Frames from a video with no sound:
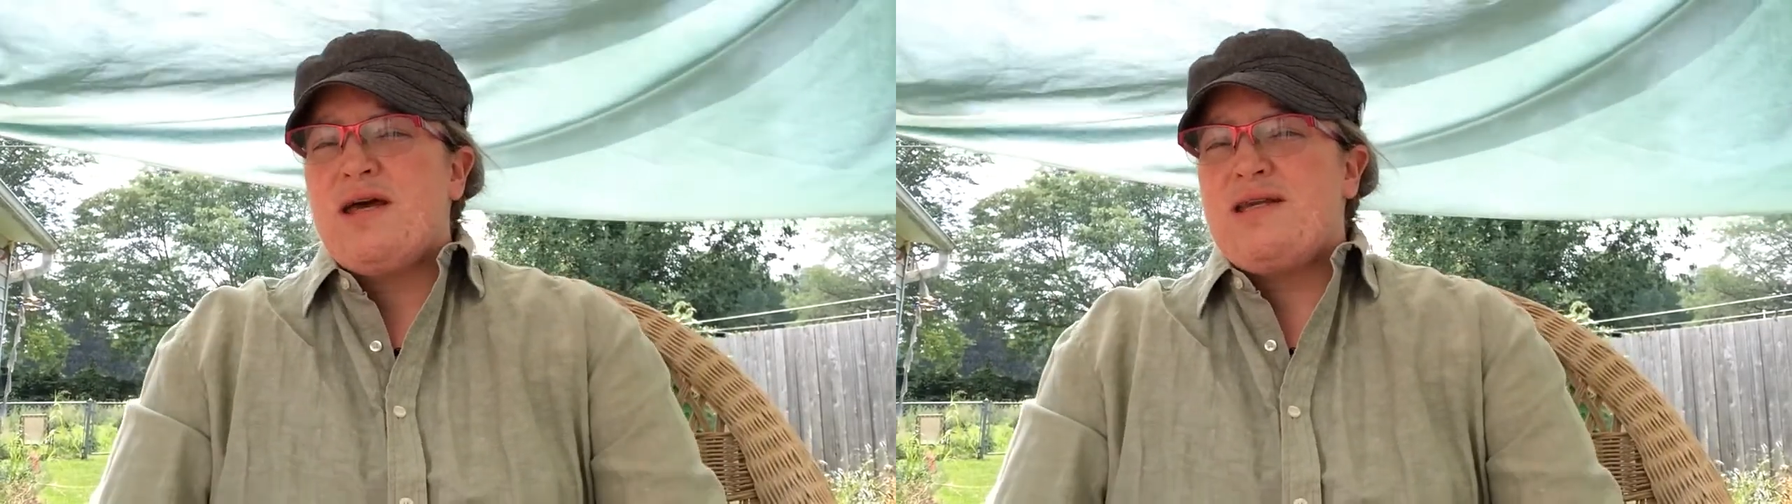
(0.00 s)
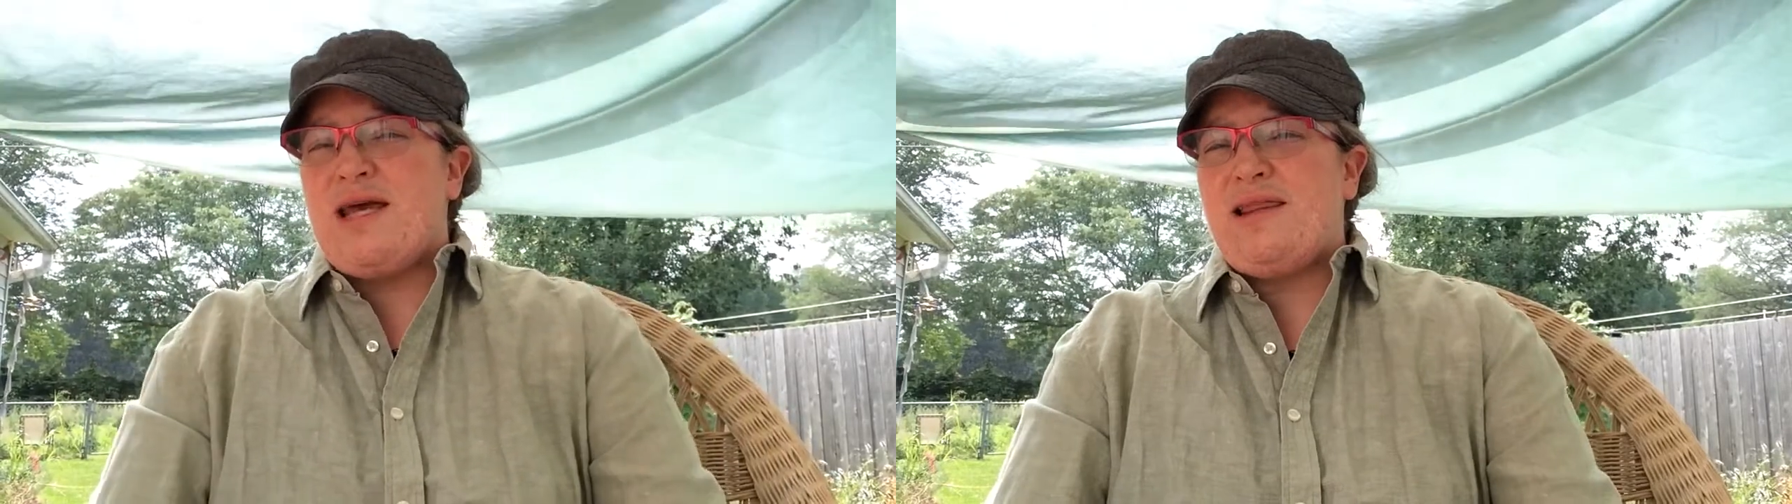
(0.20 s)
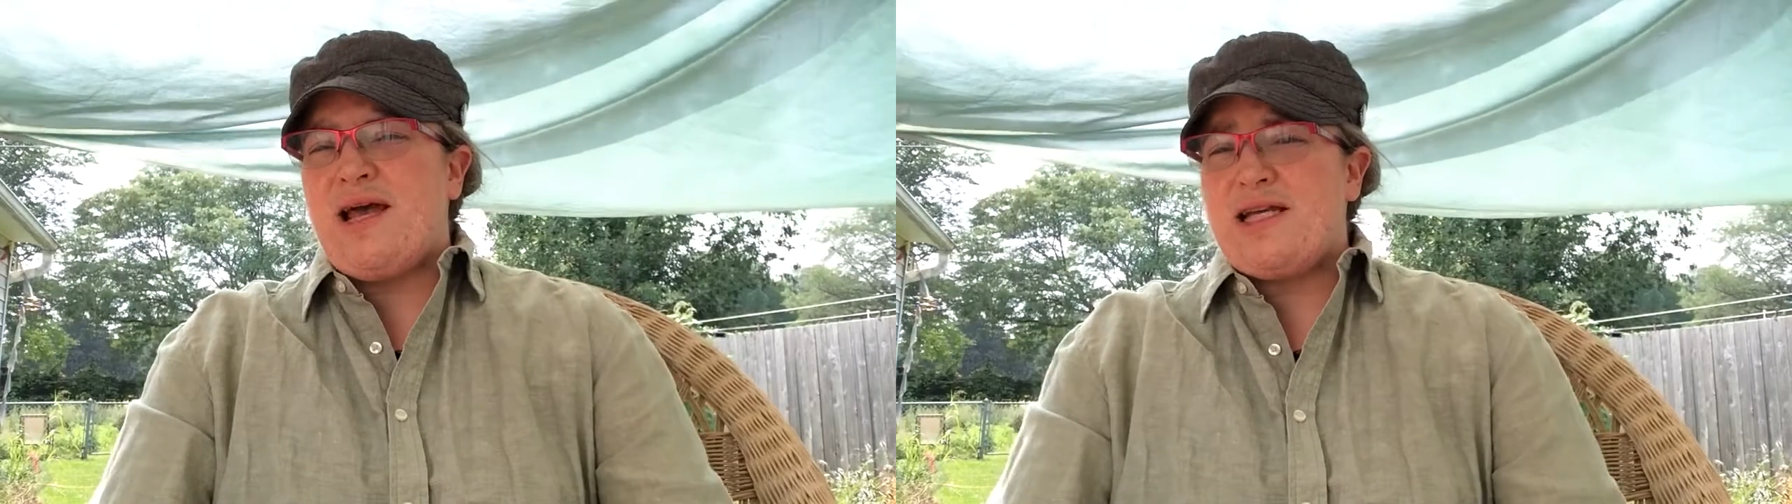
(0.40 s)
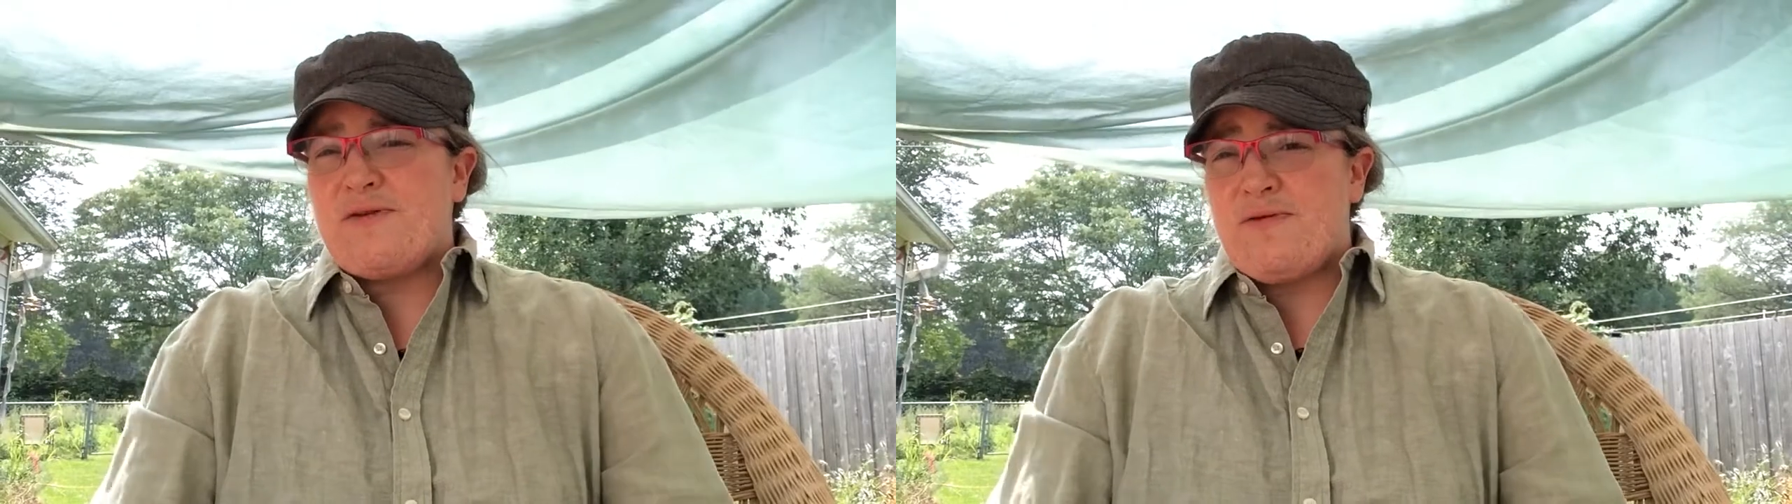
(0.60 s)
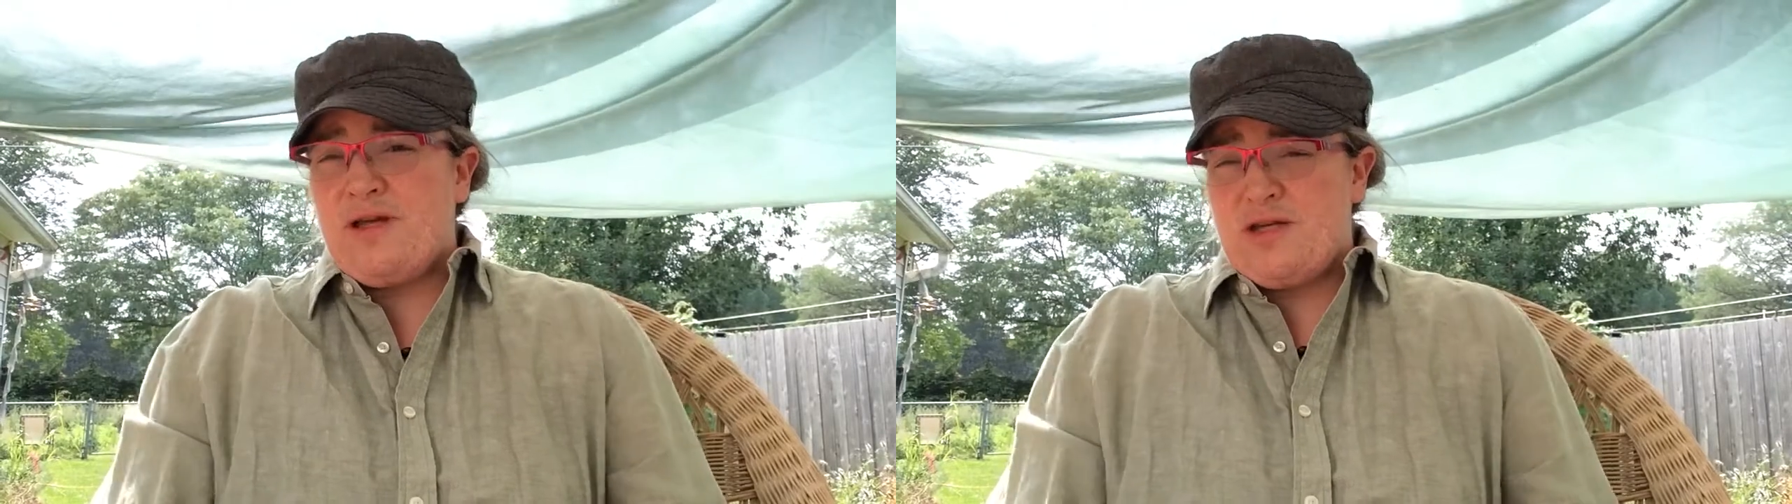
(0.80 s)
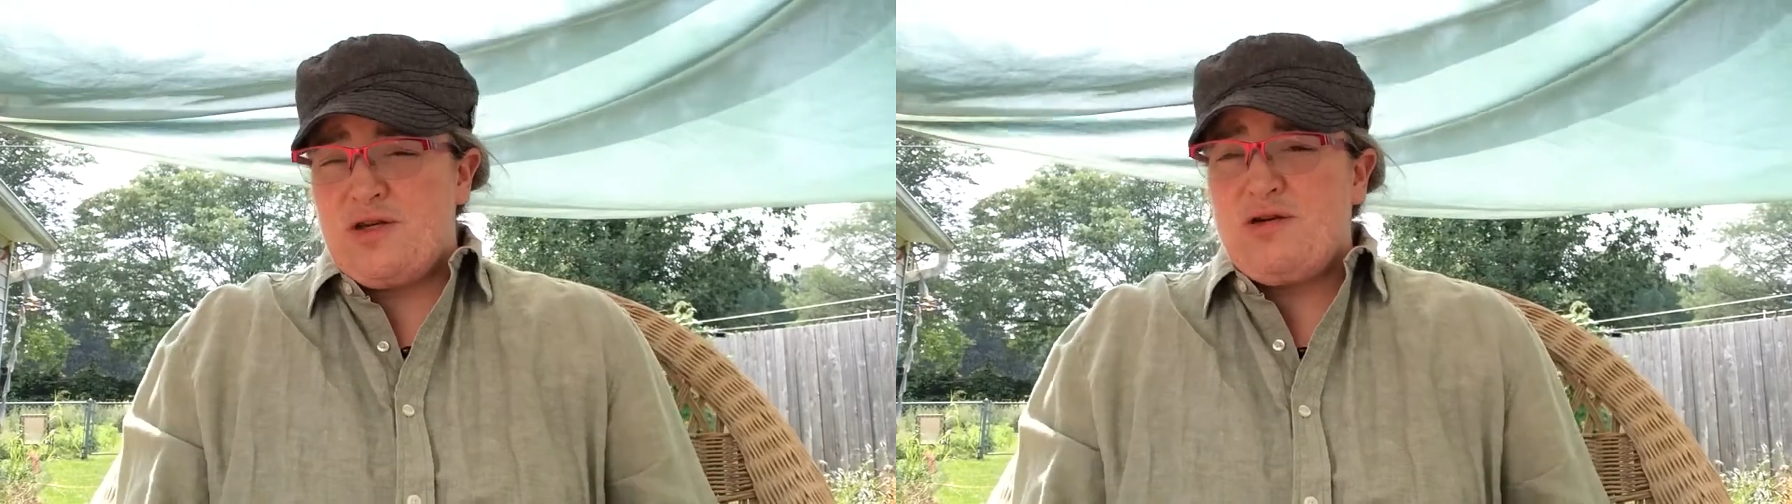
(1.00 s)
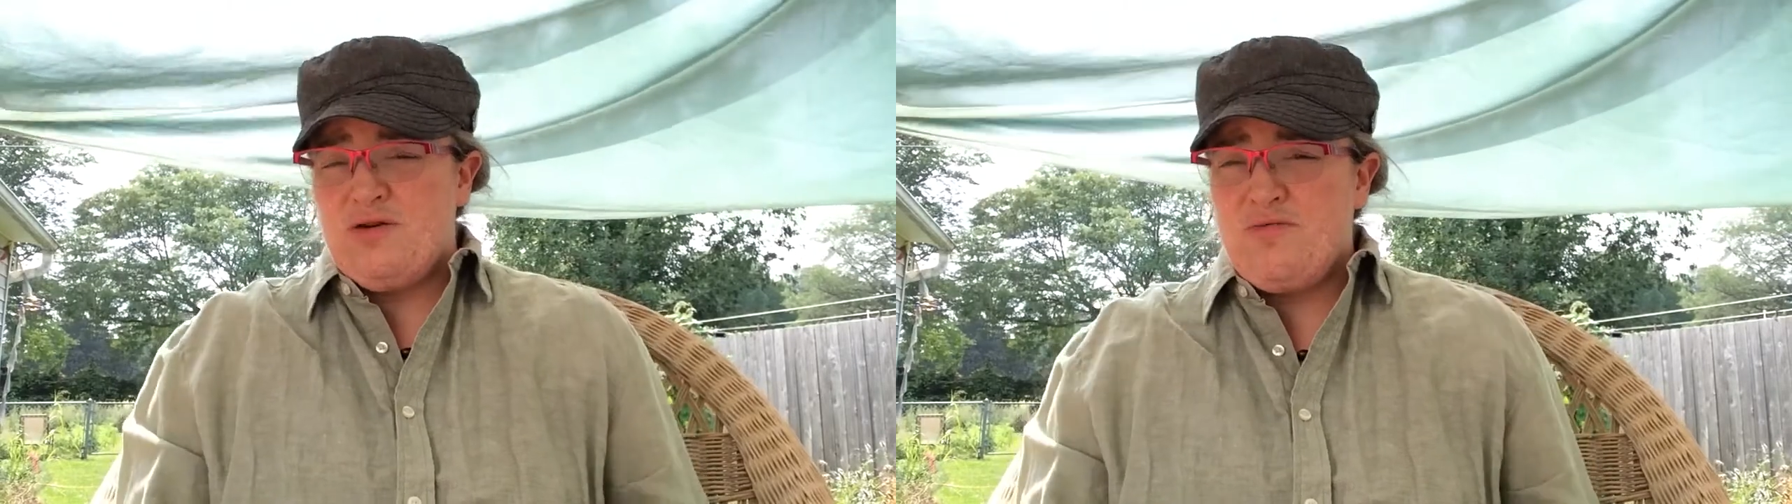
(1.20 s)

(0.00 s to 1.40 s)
deadlines for these 2